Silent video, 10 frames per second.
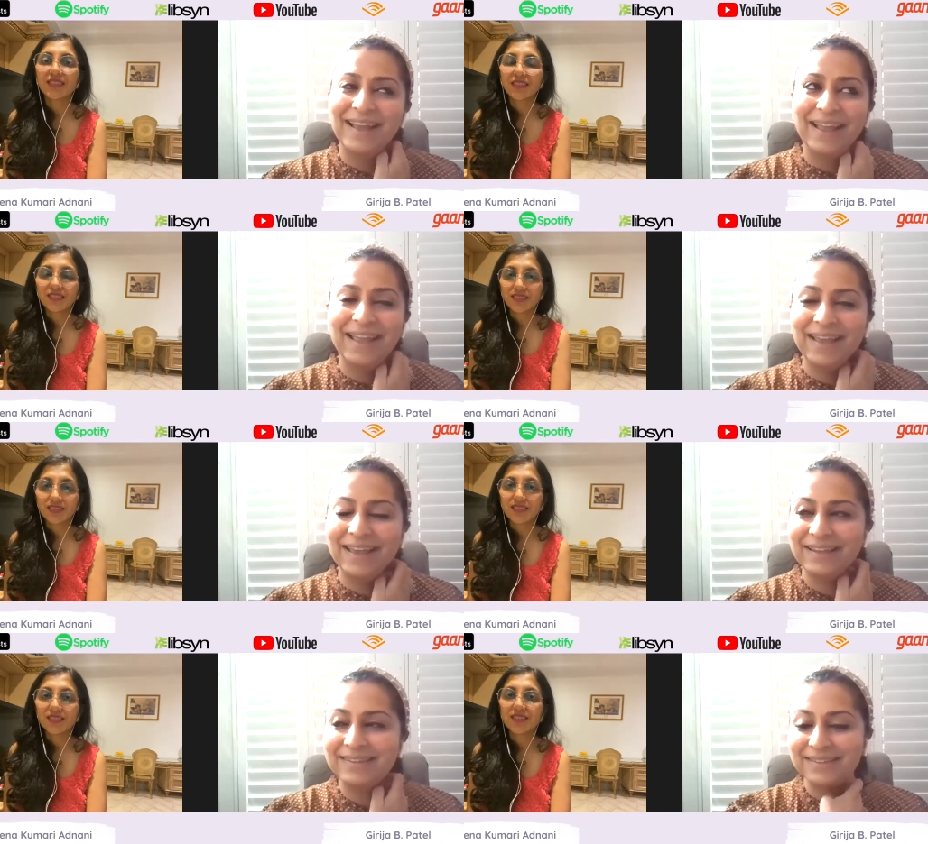
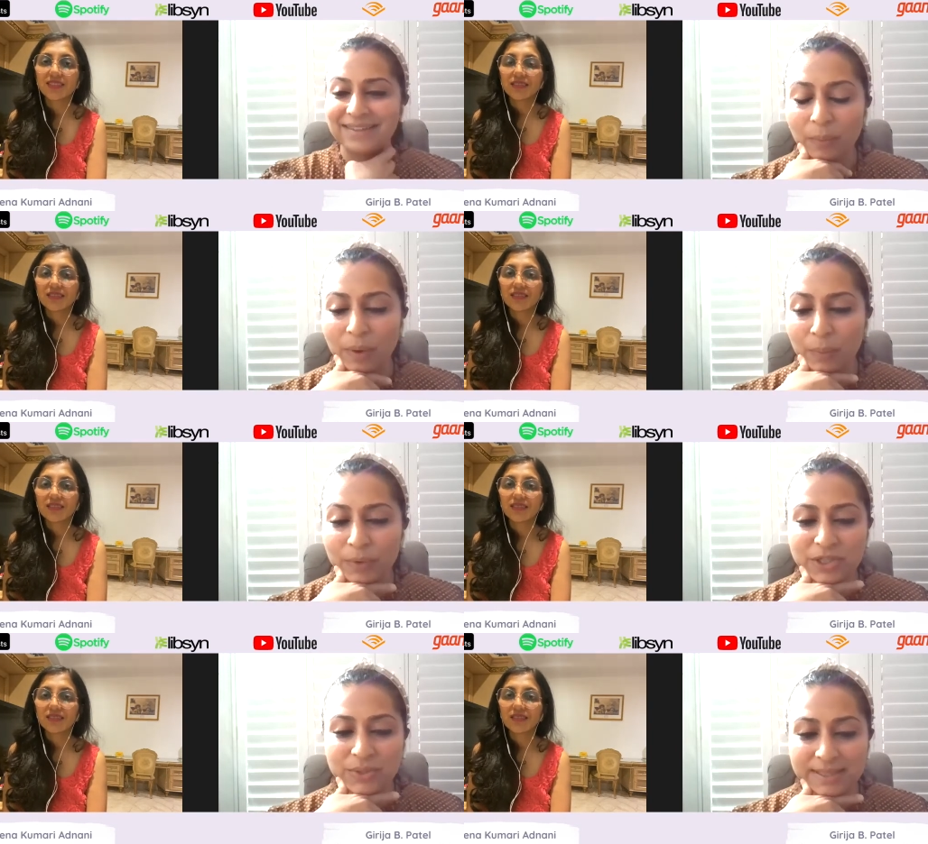Speaker 1: And what
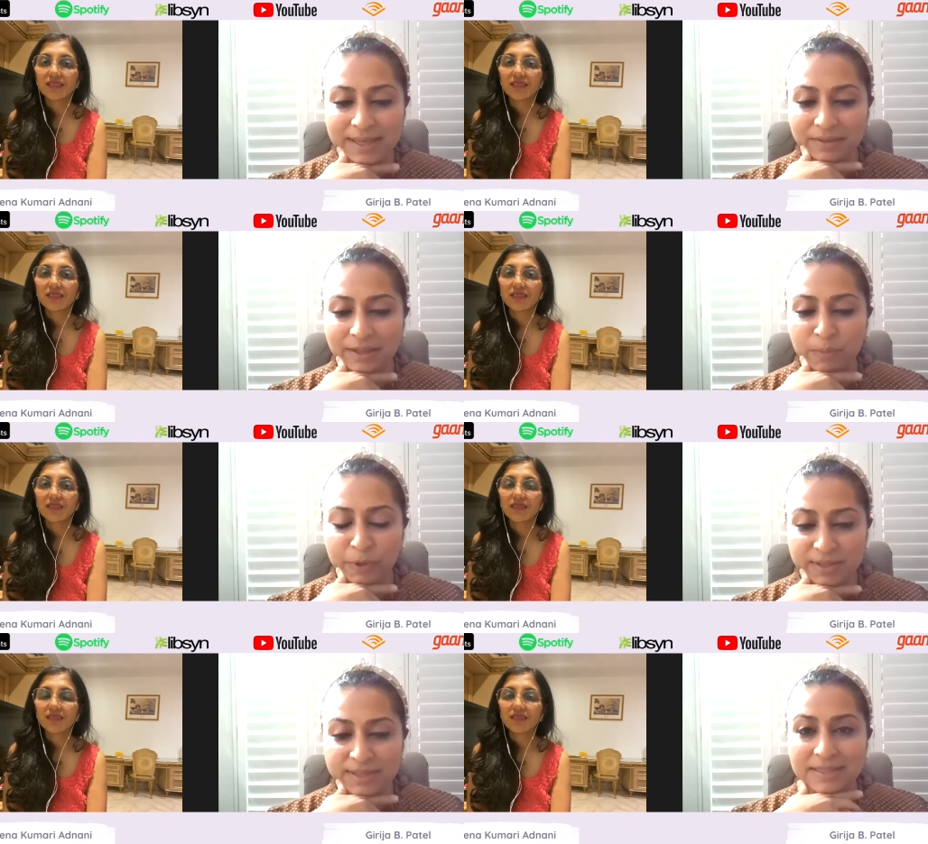would you say to that
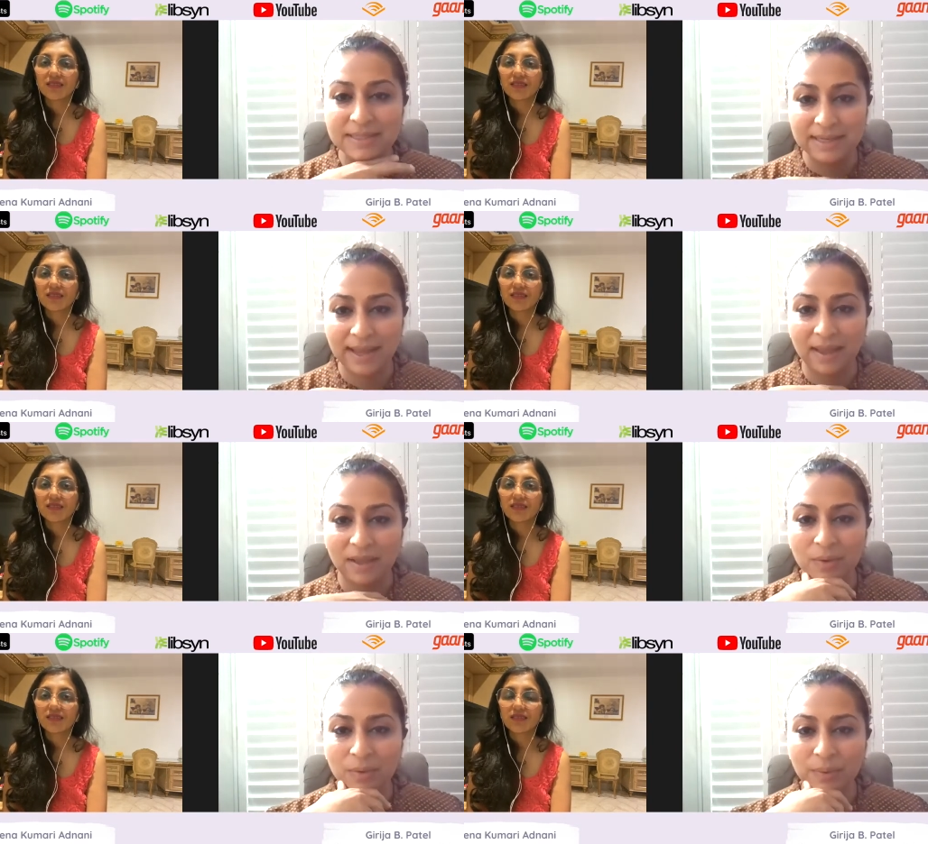person today
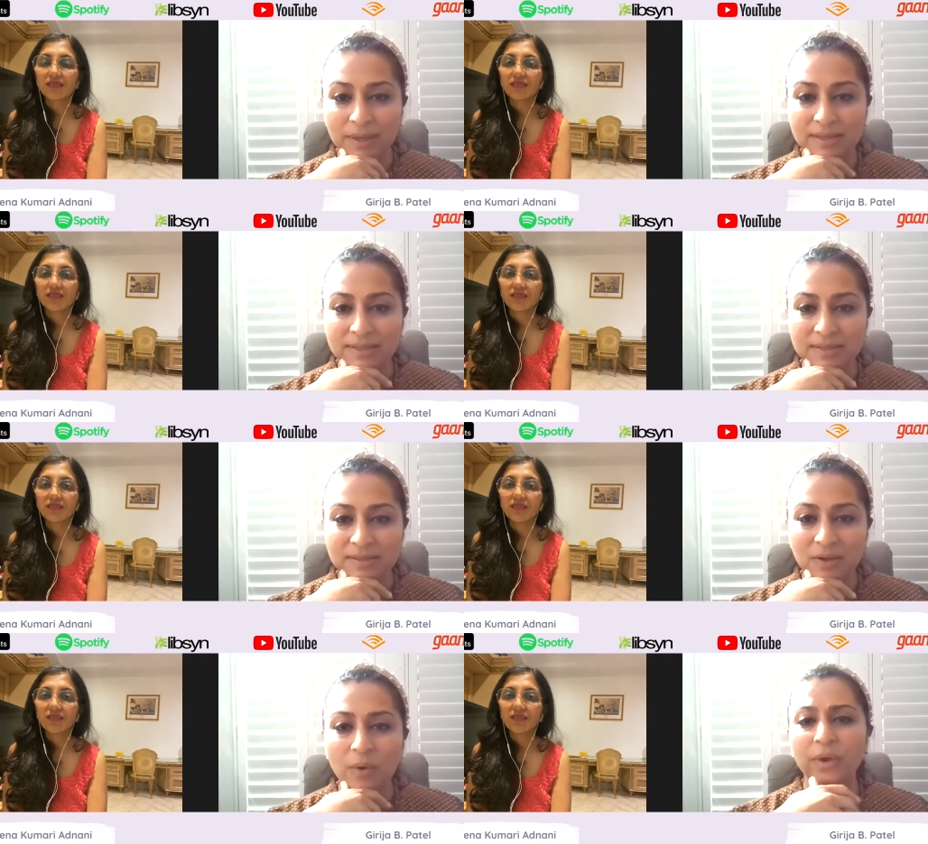who is
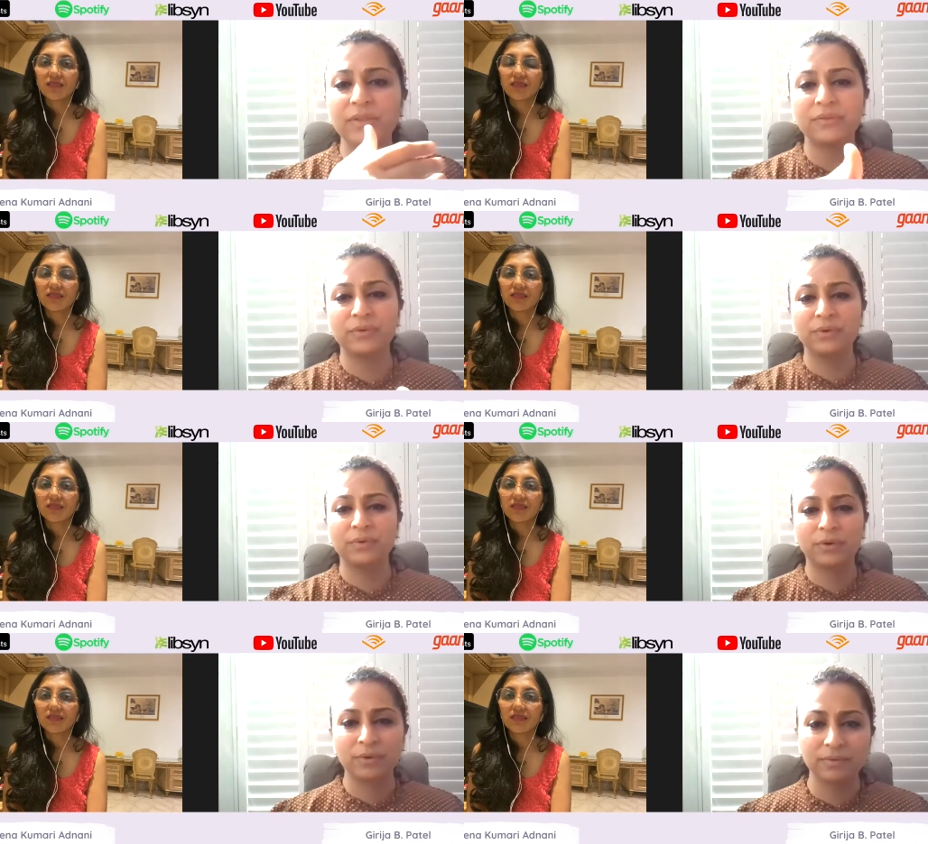going through
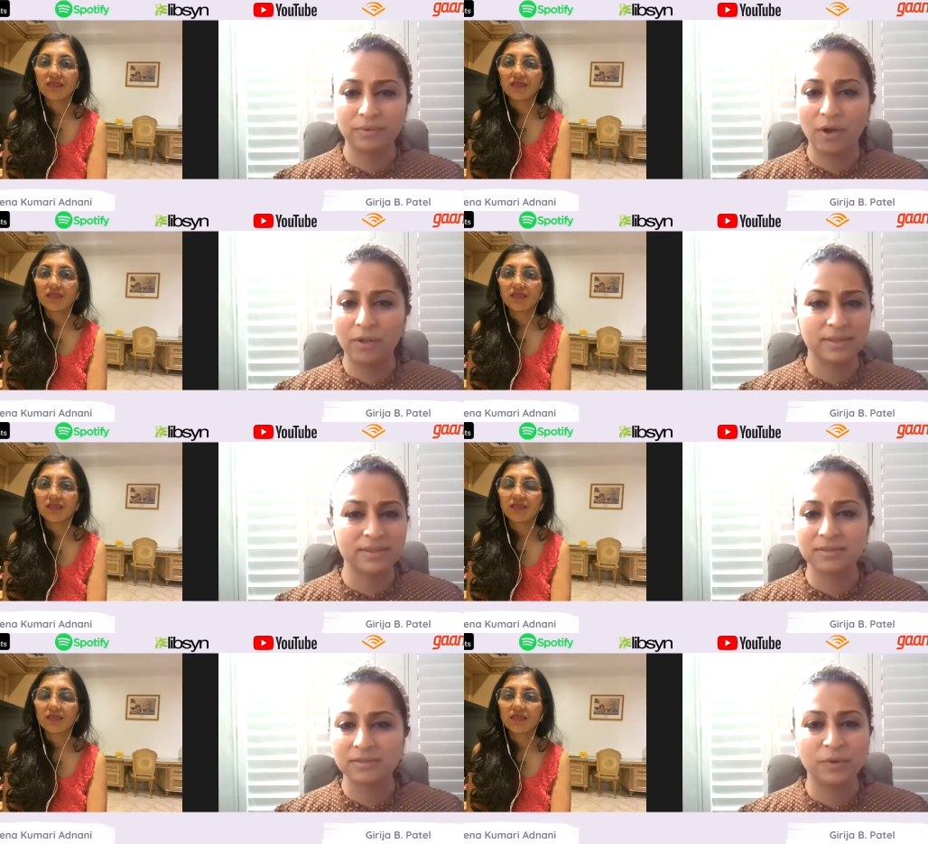all
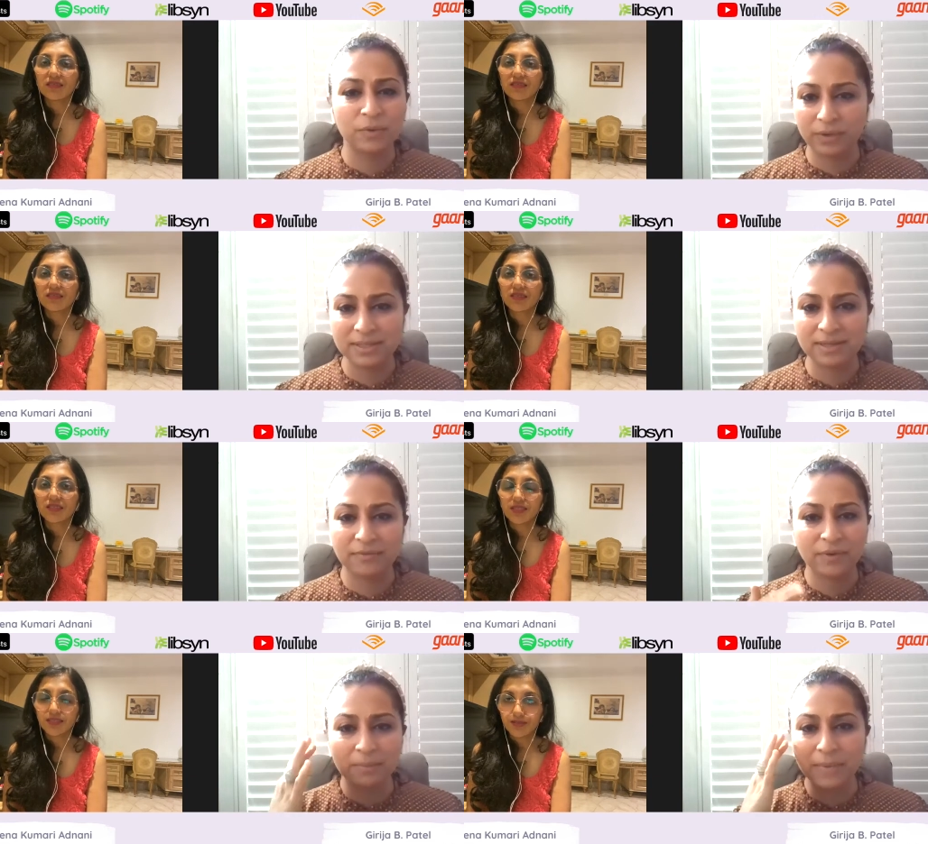this corona stuff,
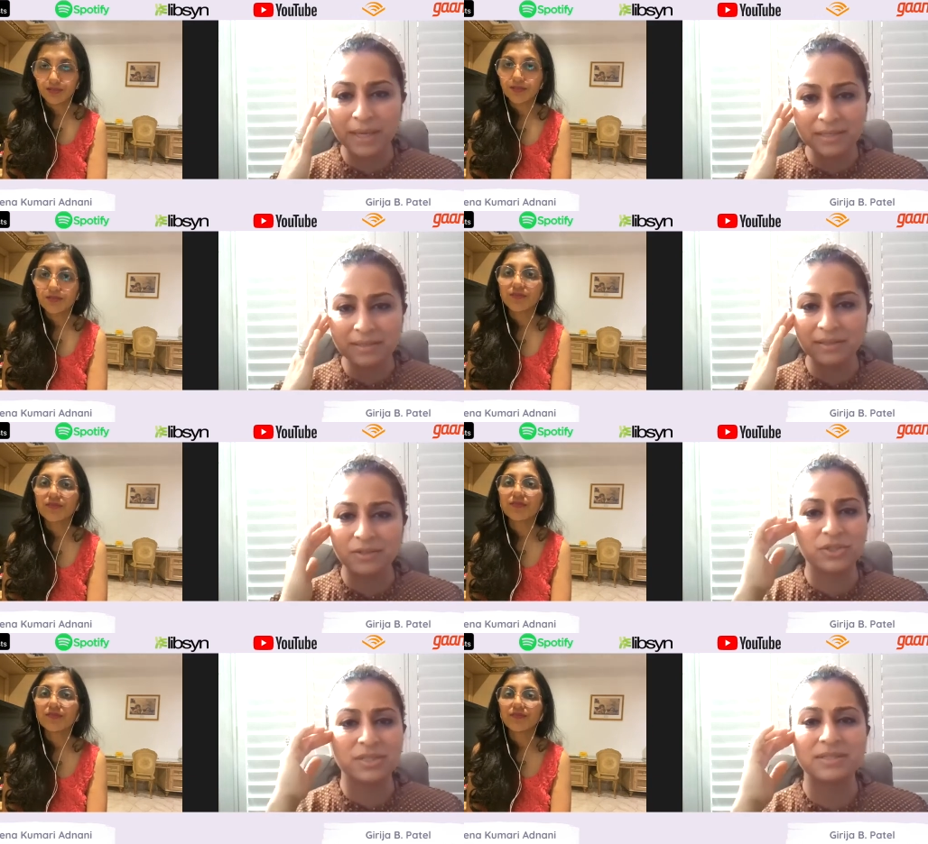right? Mentally, they're
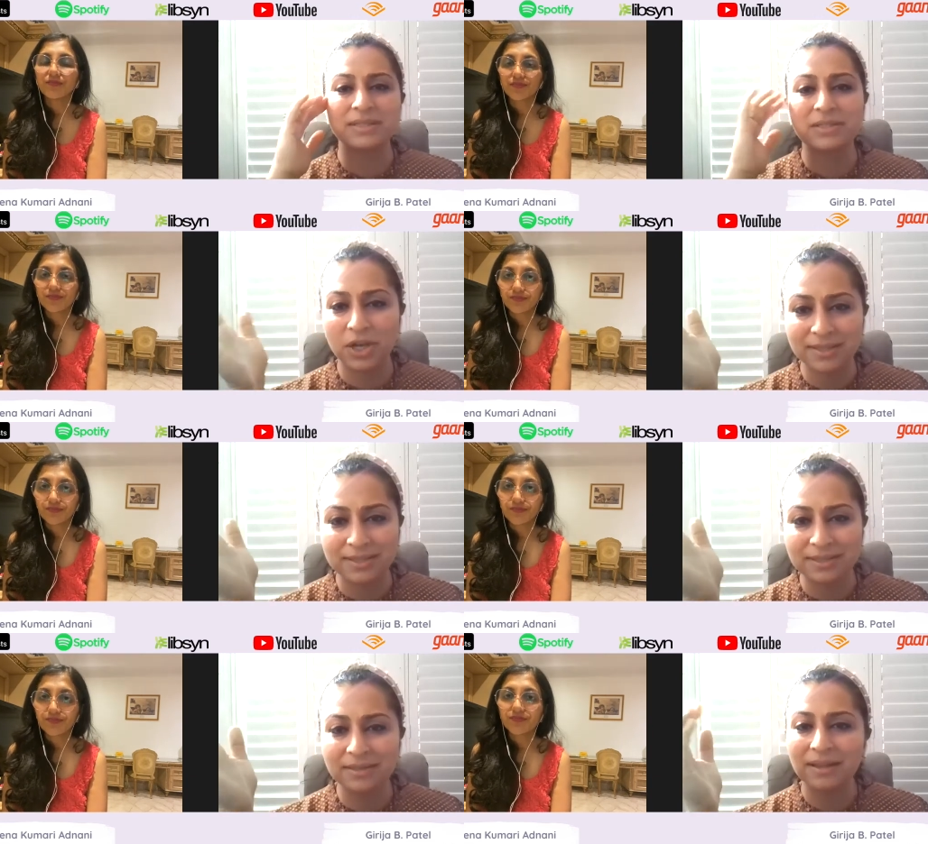just
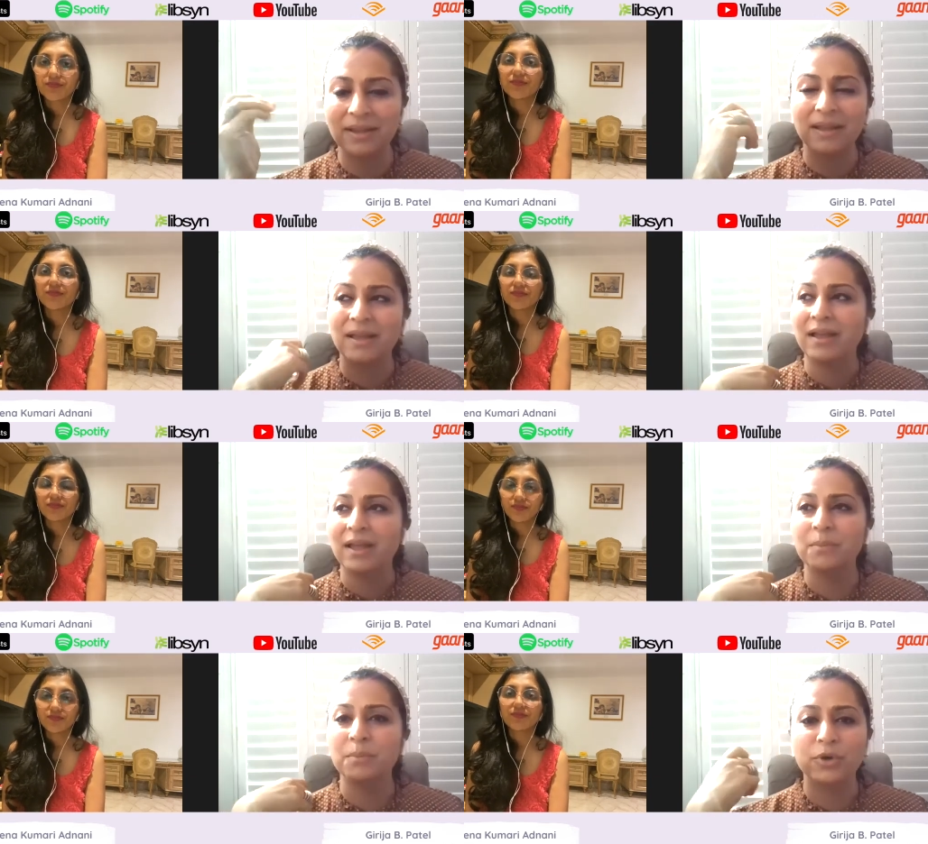exhausted. Mm.
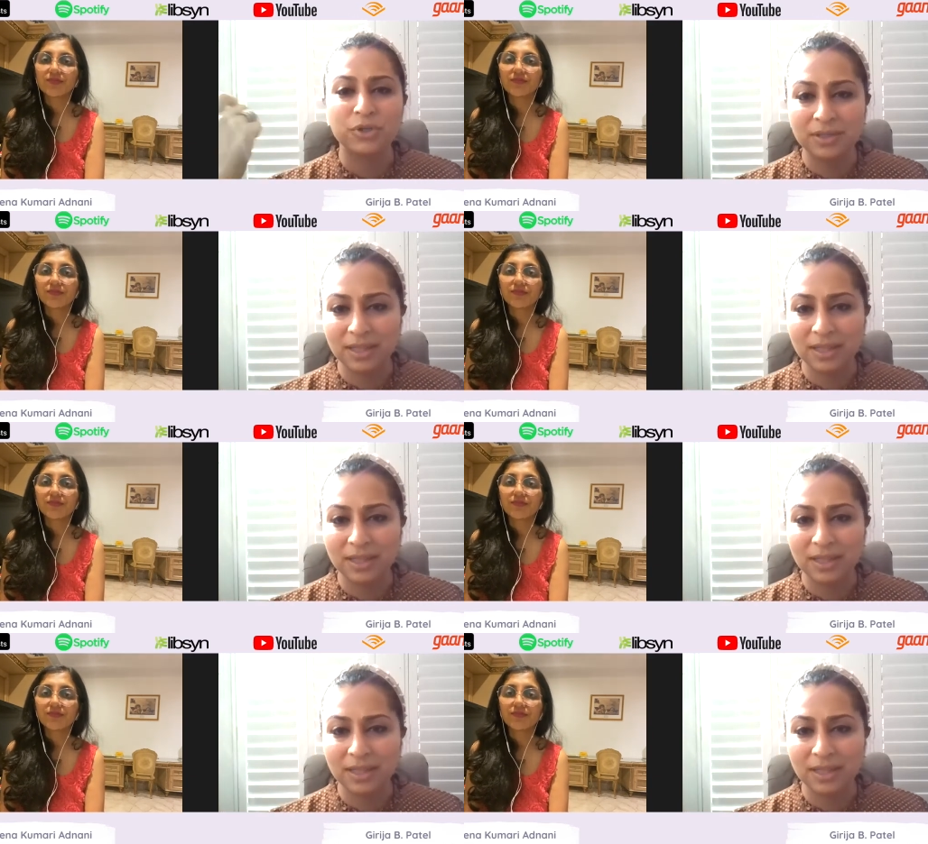Emotionally, mm. they